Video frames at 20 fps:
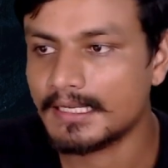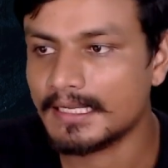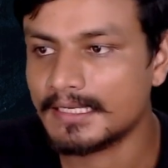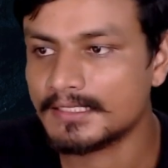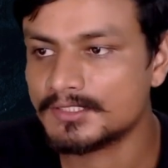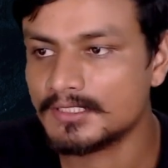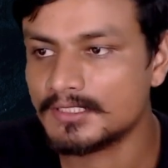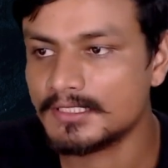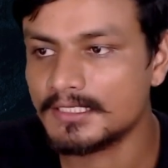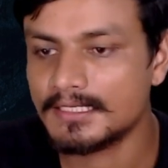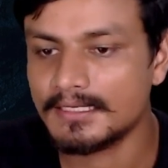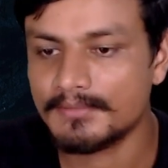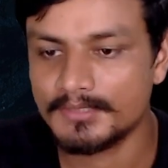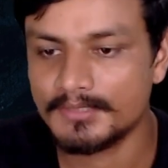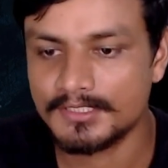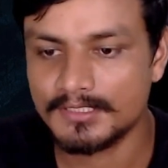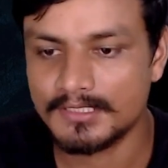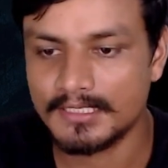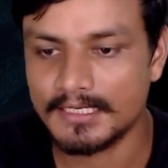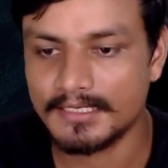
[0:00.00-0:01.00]
actually, let me
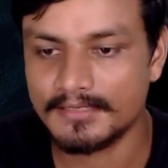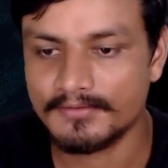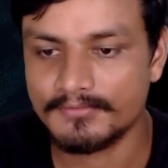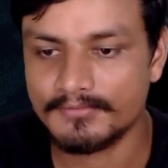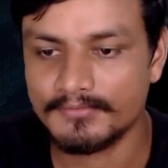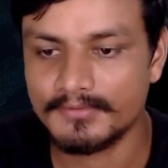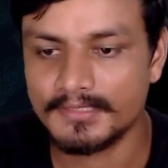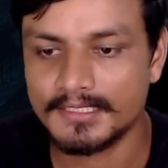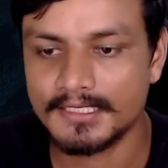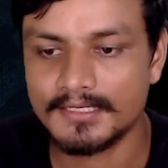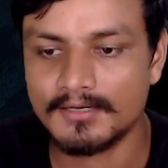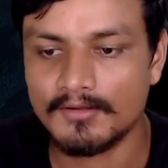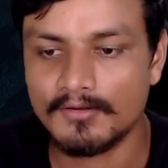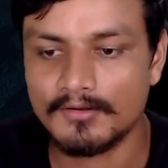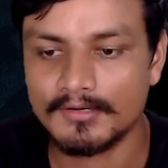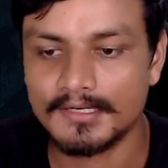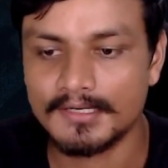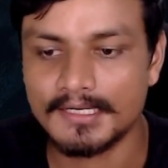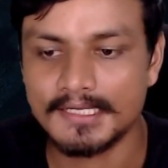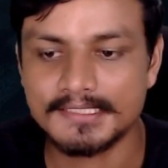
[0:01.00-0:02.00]
try if we can
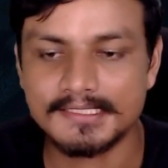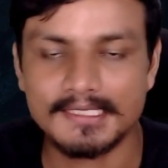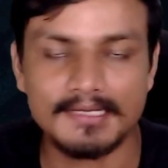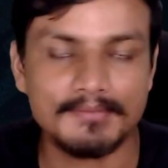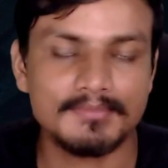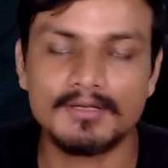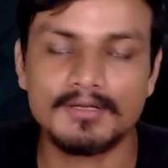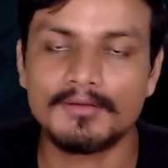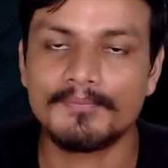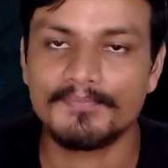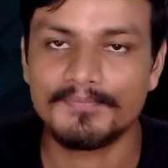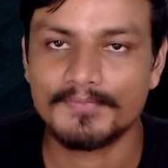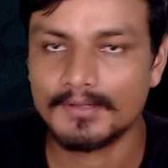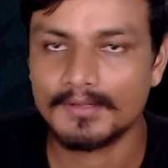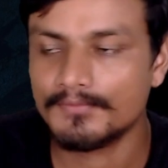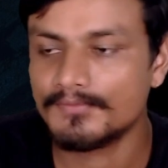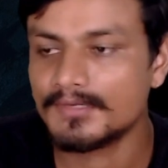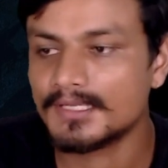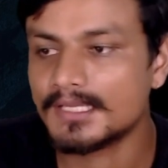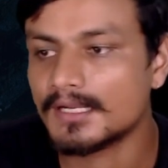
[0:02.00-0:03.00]
organize app. No,
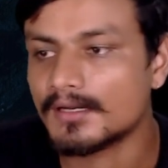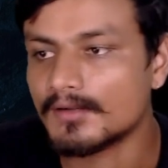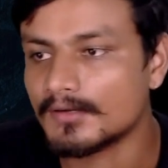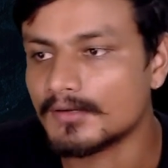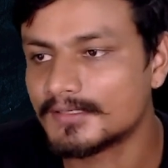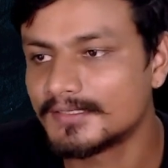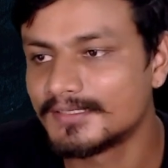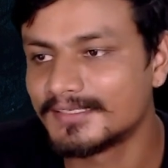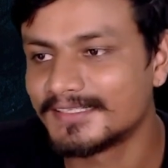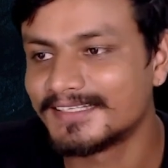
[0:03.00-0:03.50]
we cannot.